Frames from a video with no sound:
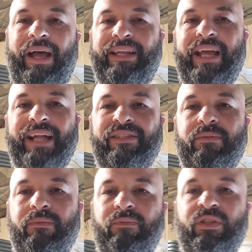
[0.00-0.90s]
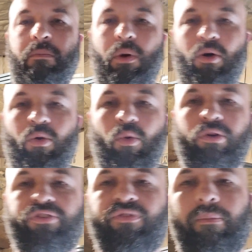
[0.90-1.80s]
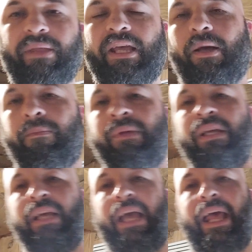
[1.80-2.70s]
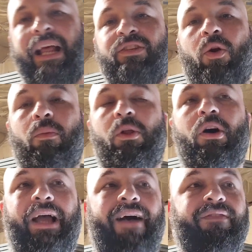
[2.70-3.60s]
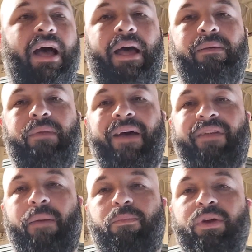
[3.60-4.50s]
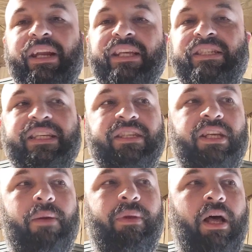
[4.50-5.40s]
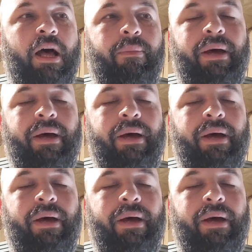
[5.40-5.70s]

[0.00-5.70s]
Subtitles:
I had gotten some bulk orders from them, and I told them, look, I've got breeding season coming up.